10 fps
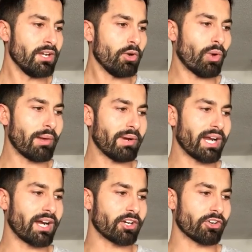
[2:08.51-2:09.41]
Why am I
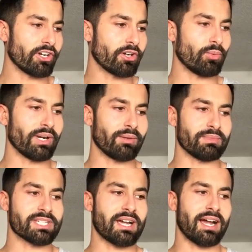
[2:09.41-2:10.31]
hungrier when I'm
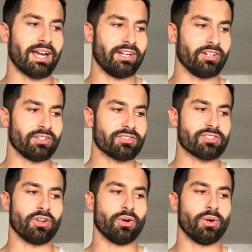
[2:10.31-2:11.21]
tired?
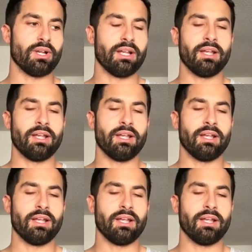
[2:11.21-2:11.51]
So,